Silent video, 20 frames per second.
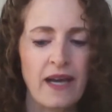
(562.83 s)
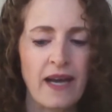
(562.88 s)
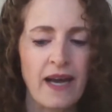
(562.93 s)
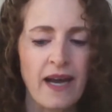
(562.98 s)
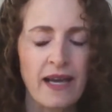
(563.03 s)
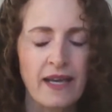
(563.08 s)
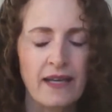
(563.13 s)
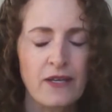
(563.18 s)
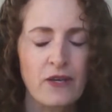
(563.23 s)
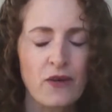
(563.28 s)

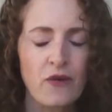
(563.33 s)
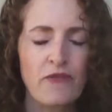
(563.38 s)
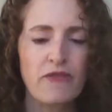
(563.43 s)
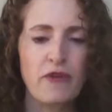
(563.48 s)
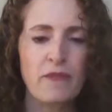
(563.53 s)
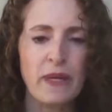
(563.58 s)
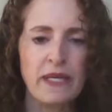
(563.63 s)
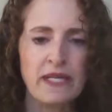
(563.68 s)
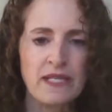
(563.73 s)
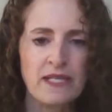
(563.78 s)
I know
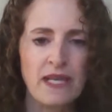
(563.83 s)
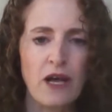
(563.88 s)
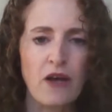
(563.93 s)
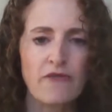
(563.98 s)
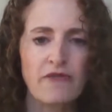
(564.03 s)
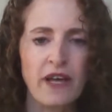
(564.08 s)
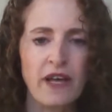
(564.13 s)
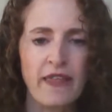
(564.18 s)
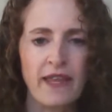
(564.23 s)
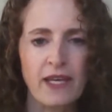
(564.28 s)
for
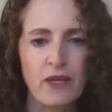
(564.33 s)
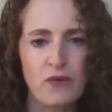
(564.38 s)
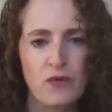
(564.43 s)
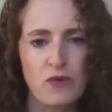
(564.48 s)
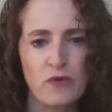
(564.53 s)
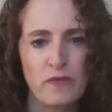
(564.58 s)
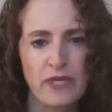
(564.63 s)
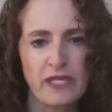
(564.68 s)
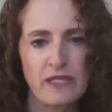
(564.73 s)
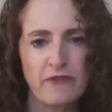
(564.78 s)
myself, I think it
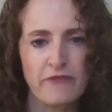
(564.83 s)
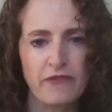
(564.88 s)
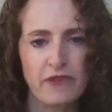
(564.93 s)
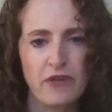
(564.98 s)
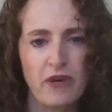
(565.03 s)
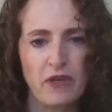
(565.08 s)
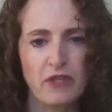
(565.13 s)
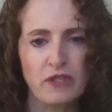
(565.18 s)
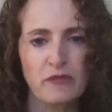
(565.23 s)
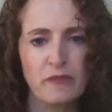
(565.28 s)
would be
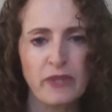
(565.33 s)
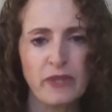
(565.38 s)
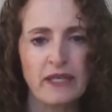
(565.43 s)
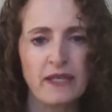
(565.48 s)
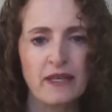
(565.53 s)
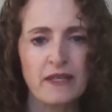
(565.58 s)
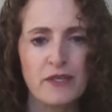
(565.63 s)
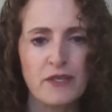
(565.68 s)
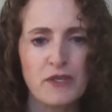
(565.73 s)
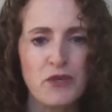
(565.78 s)
difficult,
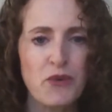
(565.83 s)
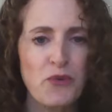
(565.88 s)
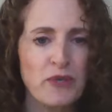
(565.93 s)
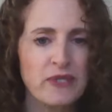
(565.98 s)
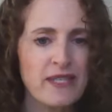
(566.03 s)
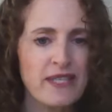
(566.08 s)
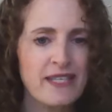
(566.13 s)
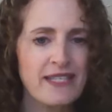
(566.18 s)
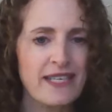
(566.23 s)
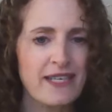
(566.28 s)
because who
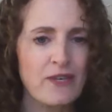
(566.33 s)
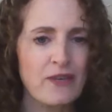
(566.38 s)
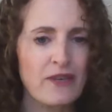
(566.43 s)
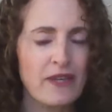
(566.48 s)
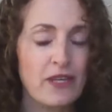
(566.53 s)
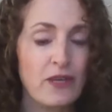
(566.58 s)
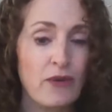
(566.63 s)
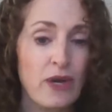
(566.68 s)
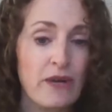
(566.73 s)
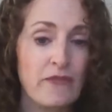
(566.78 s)
wants to hear
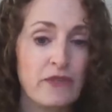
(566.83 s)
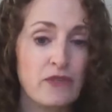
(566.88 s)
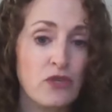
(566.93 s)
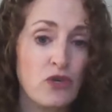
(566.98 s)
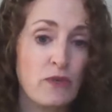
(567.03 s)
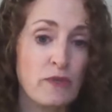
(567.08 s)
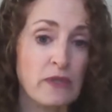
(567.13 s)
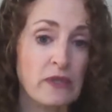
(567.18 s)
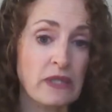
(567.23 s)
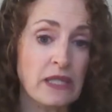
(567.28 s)
that you have a
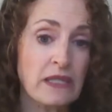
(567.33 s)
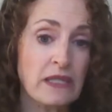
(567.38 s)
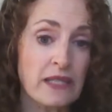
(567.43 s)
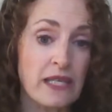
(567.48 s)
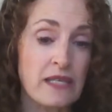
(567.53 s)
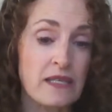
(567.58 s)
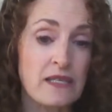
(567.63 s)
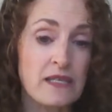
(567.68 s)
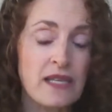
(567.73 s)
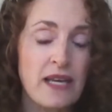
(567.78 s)
terminal
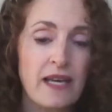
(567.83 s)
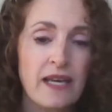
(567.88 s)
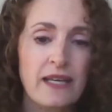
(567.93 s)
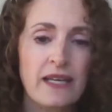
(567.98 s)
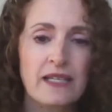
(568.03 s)
illness?